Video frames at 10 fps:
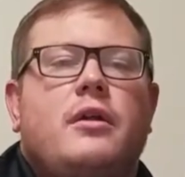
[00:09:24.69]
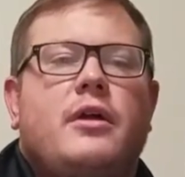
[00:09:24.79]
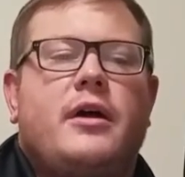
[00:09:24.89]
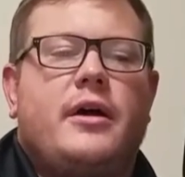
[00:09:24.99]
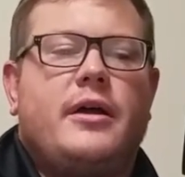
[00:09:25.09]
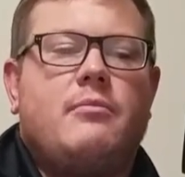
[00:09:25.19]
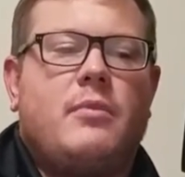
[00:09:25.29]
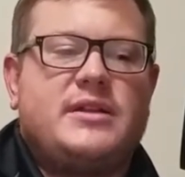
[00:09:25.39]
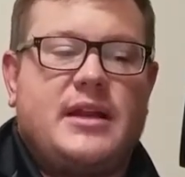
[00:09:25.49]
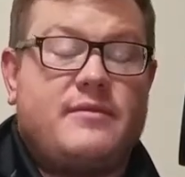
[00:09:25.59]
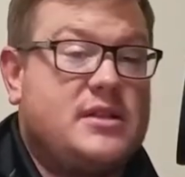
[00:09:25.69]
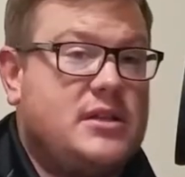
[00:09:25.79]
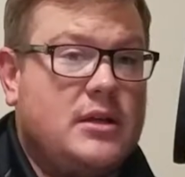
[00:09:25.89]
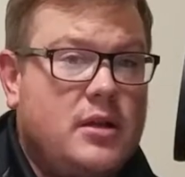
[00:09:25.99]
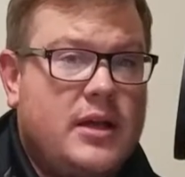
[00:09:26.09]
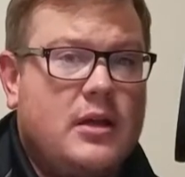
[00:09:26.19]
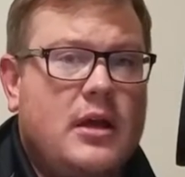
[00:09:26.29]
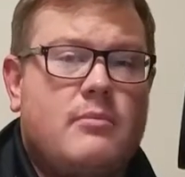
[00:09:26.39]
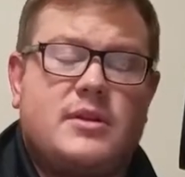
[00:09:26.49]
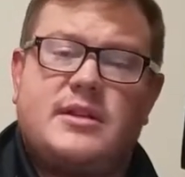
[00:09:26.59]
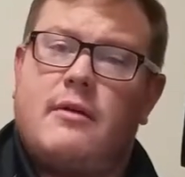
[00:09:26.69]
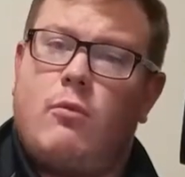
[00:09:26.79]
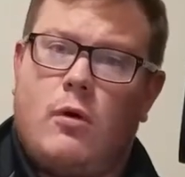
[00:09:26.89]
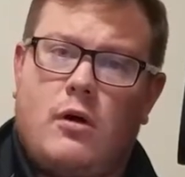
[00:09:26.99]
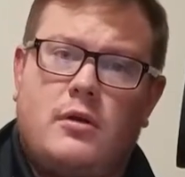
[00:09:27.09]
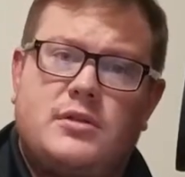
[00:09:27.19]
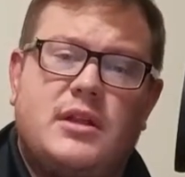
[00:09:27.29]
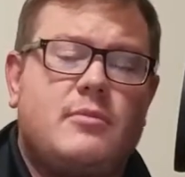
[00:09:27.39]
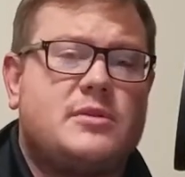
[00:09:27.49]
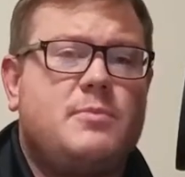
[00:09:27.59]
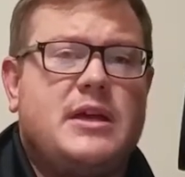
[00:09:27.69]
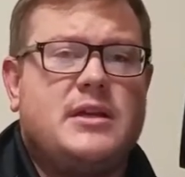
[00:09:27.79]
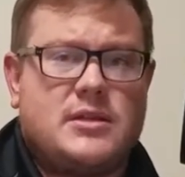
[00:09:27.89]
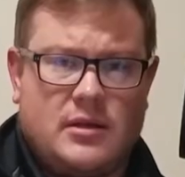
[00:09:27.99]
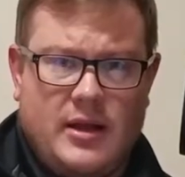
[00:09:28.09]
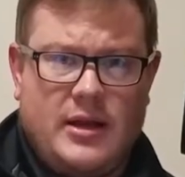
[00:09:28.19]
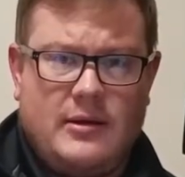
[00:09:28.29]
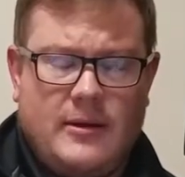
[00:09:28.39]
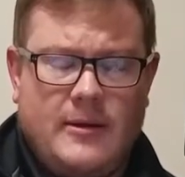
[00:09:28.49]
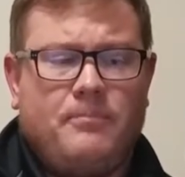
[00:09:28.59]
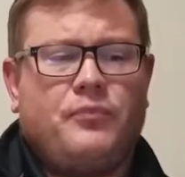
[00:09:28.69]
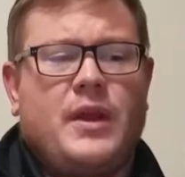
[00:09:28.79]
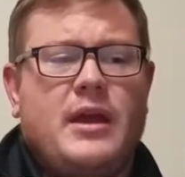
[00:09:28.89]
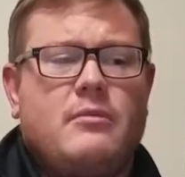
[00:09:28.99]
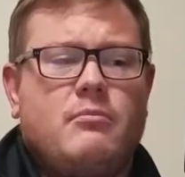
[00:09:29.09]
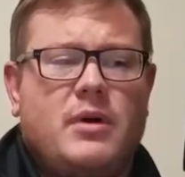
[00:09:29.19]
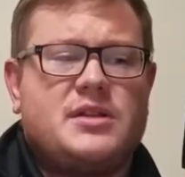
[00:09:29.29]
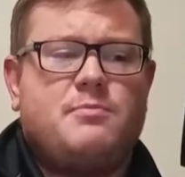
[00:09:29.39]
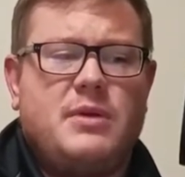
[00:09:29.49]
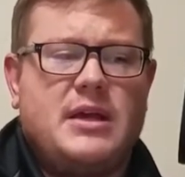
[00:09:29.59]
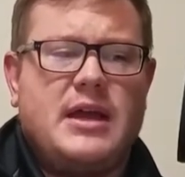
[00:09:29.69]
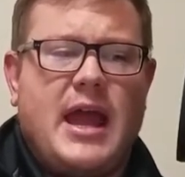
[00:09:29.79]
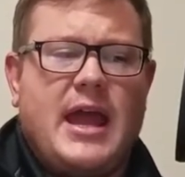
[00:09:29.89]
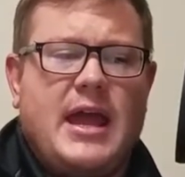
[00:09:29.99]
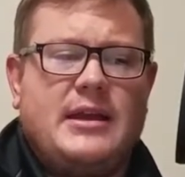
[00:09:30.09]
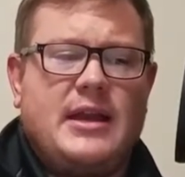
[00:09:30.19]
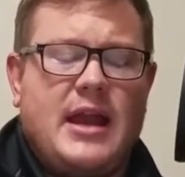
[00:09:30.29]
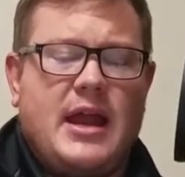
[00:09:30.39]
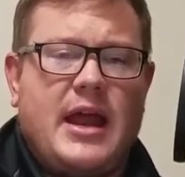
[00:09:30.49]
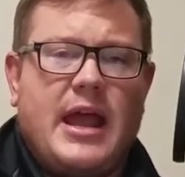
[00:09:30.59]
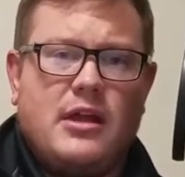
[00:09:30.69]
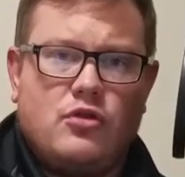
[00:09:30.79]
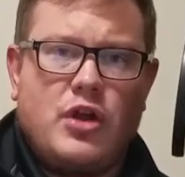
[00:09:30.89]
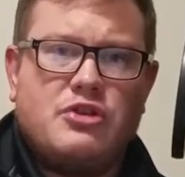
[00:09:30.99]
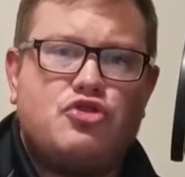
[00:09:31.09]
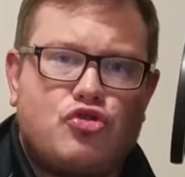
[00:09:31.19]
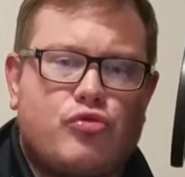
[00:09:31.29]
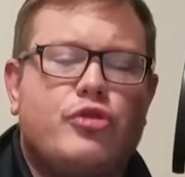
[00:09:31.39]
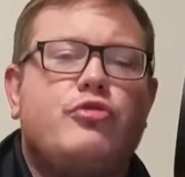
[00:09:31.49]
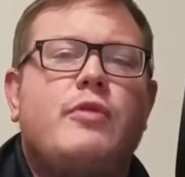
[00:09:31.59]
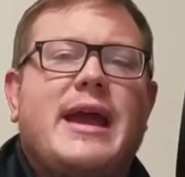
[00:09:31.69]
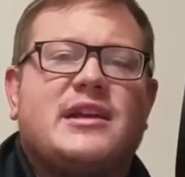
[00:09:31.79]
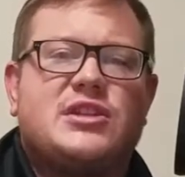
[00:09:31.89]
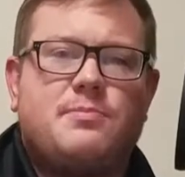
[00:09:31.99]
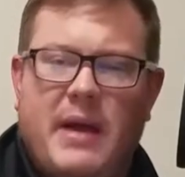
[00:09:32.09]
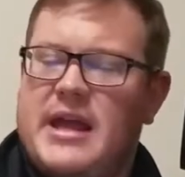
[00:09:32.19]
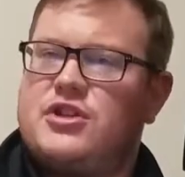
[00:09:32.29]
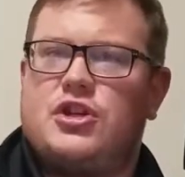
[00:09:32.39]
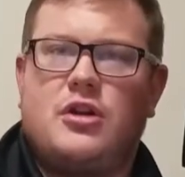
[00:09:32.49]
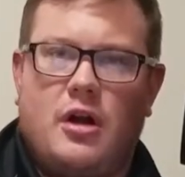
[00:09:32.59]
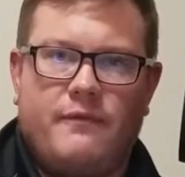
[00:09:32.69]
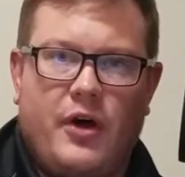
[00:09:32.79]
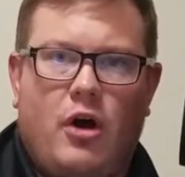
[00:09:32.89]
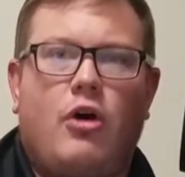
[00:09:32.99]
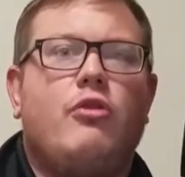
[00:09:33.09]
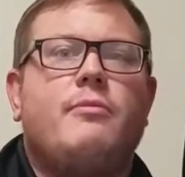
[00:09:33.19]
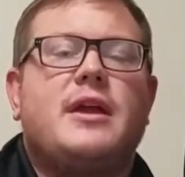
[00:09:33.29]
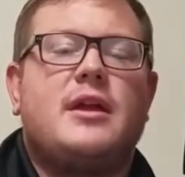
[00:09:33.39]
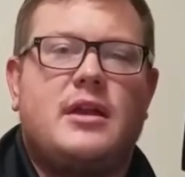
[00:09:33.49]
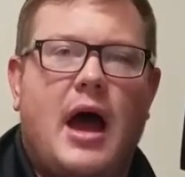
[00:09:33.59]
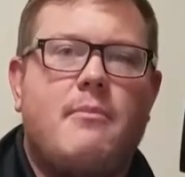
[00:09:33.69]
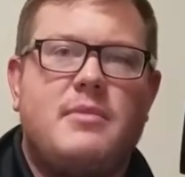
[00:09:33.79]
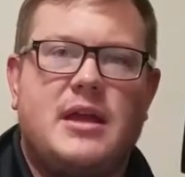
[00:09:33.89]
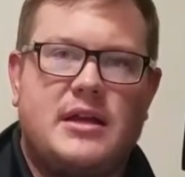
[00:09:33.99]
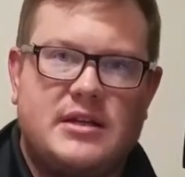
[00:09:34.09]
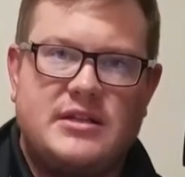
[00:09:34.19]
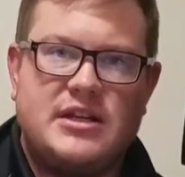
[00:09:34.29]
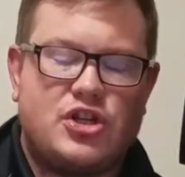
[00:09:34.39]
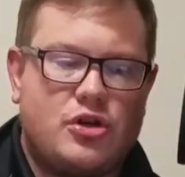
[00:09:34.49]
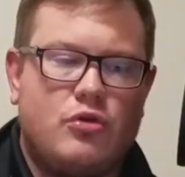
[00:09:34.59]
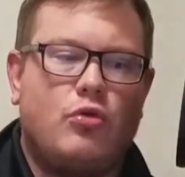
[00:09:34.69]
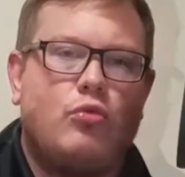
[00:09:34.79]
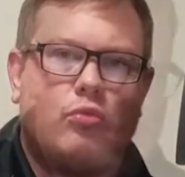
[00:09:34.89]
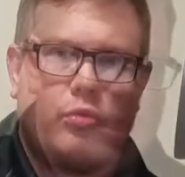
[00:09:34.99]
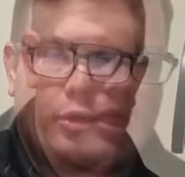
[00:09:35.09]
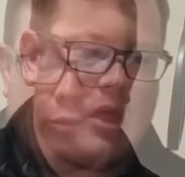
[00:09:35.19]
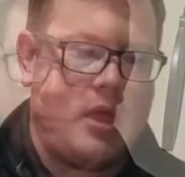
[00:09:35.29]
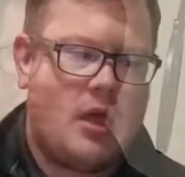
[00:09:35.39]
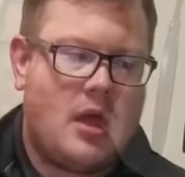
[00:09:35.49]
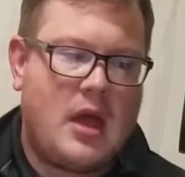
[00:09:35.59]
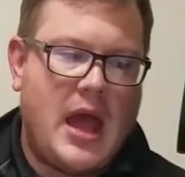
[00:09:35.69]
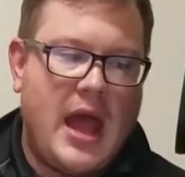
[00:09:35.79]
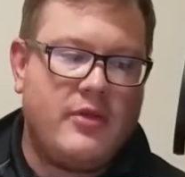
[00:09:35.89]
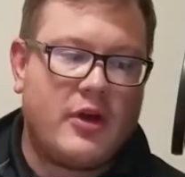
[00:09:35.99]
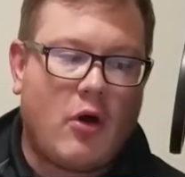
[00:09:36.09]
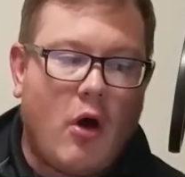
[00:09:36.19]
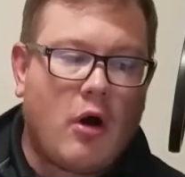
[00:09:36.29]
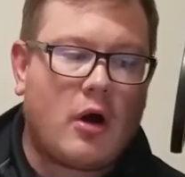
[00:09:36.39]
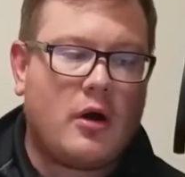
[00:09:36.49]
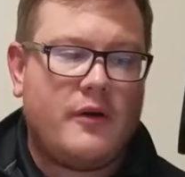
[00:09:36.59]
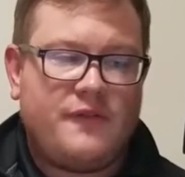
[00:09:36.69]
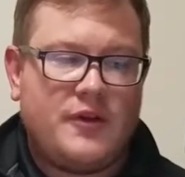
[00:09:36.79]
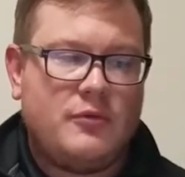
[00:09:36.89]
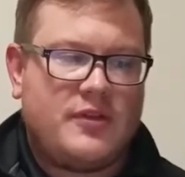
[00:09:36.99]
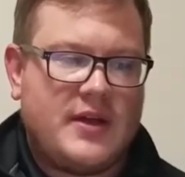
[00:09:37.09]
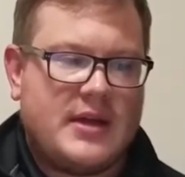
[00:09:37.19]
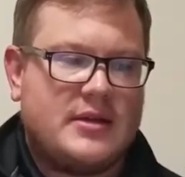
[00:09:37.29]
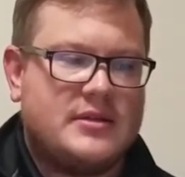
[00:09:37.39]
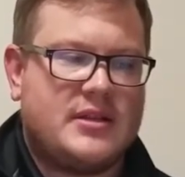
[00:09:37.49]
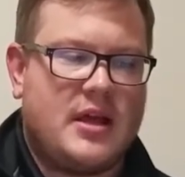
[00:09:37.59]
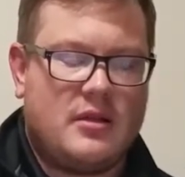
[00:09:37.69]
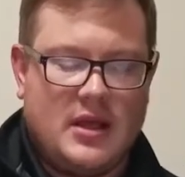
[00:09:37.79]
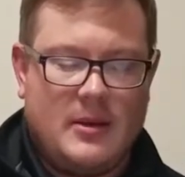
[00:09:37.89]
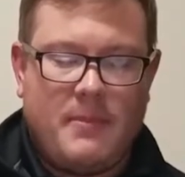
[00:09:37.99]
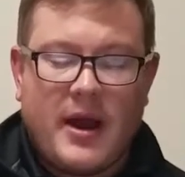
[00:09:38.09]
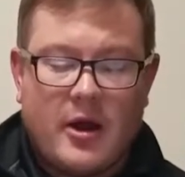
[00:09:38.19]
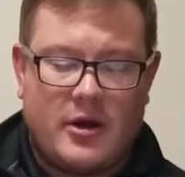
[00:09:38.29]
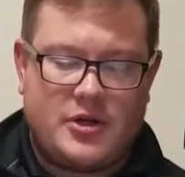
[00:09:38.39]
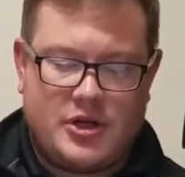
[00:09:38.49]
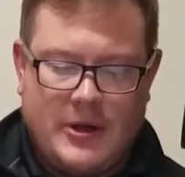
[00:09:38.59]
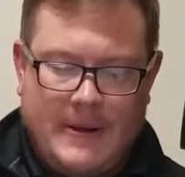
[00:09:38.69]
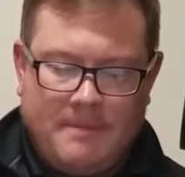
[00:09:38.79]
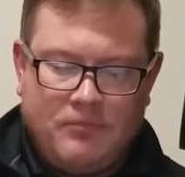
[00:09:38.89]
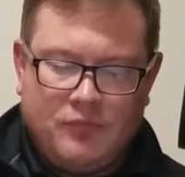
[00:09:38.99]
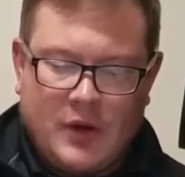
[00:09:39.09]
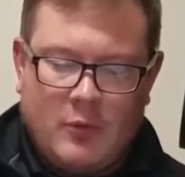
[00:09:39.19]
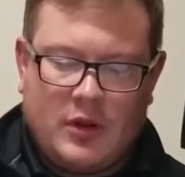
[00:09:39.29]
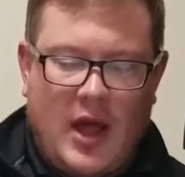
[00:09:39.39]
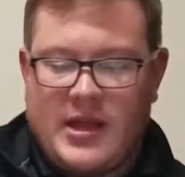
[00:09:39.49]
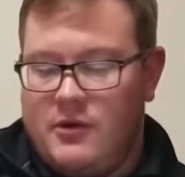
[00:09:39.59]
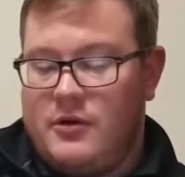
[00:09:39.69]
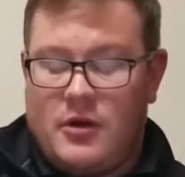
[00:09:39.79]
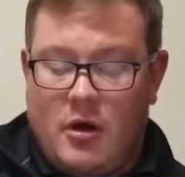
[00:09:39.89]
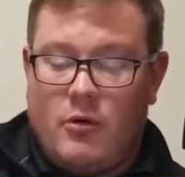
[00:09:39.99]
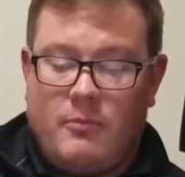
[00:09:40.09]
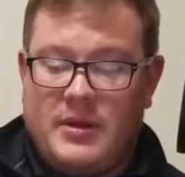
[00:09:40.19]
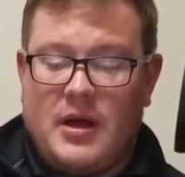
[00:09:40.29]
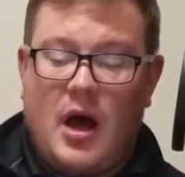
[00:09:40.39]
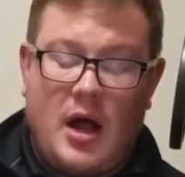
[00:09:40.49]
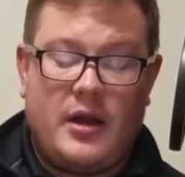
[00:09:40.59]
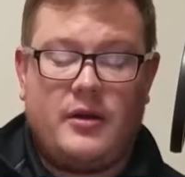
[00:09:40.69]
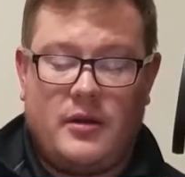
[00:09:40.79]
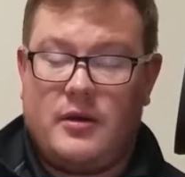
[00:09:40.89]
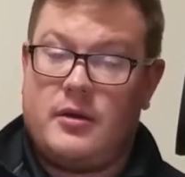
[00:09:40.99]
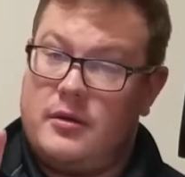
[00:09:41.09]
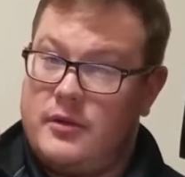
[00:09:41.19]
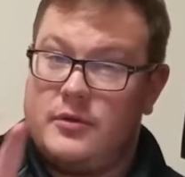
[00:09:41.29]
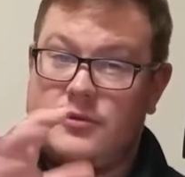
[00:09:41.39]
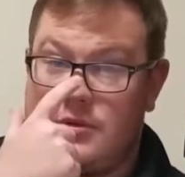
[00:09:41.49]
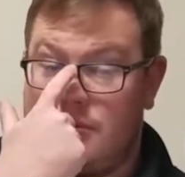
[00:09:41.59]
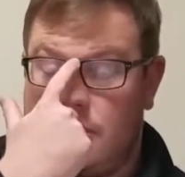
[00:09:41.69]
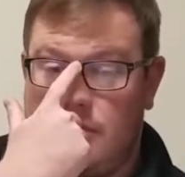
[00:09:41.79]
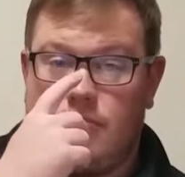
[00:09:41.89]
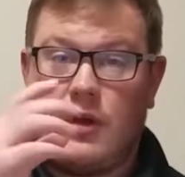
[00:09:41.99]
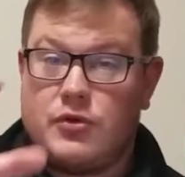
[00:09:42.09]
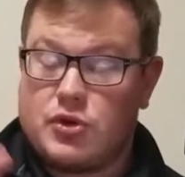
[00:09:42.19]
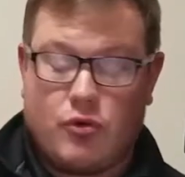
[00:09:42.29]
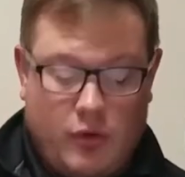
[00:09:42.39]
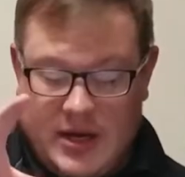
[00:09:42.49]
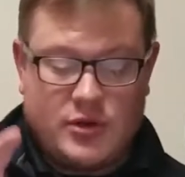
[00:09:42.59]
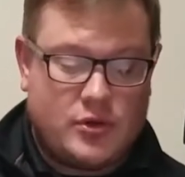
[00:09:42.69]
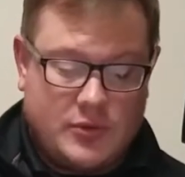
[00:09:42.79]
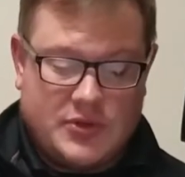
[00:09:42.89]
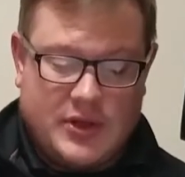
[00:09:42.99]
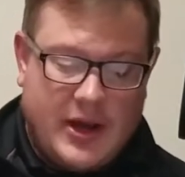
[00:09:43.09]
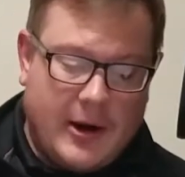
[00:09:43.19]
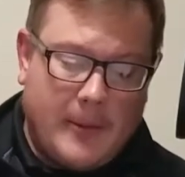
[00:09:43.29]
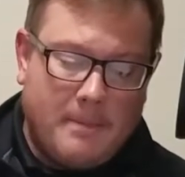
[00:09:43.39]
It must have a ceiling. It must have walls. They must be insulated. It must be a true expansion of the home. It cannot be an additional room. And there are a few things that the parish would like you to know beyond those credentials there.